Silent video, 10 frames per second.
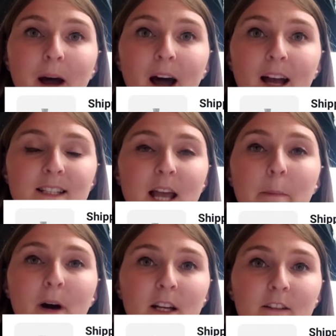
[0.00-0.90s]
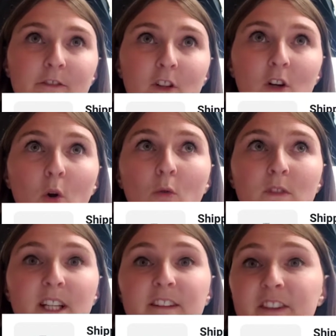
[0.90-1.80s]
pot. I bought it for
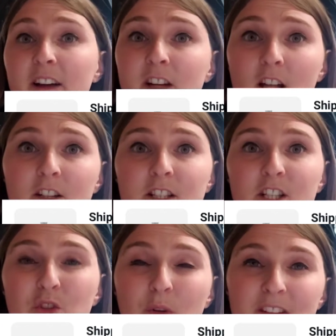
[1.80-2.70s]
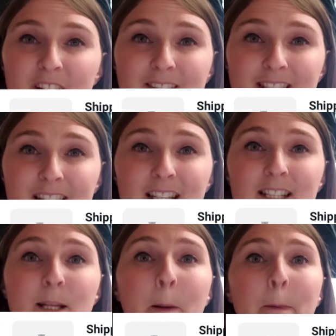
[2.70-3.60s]
only
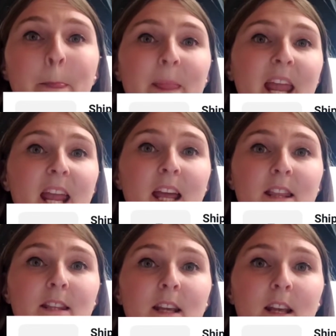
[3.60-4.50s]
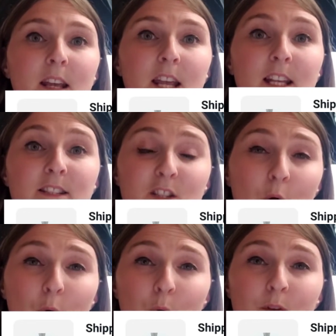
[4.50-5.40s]
$5.25 and it
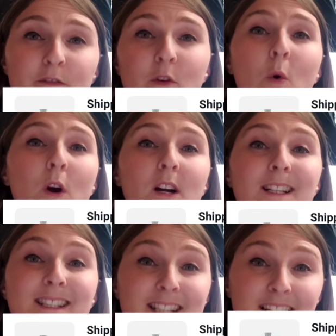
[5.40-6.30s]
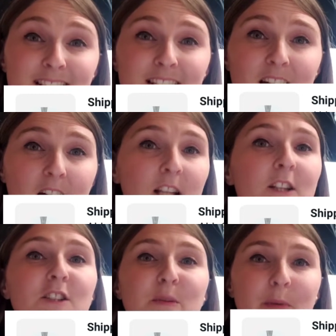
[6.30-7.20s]
sold for
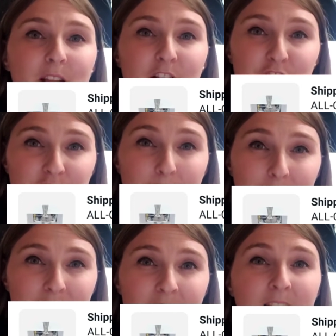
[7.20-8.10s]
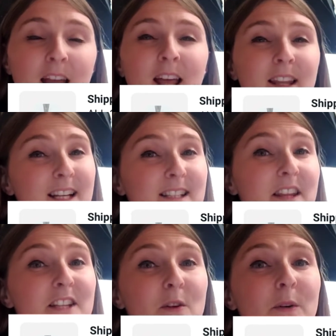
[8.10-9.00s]
$60 plus shipping. Like I said,
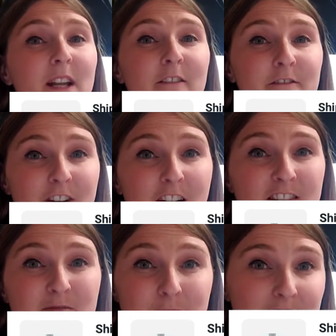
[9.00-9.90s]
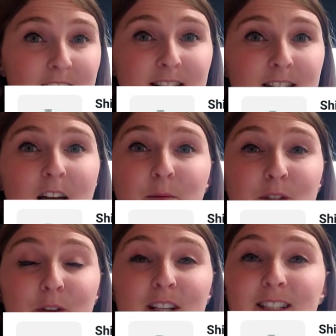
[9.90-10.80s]
that sold in five minutes. Um,
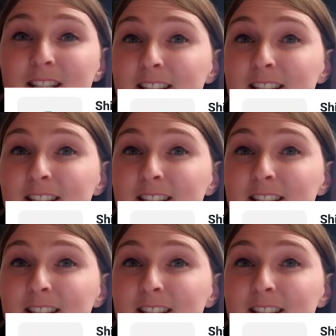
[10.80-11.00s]
so this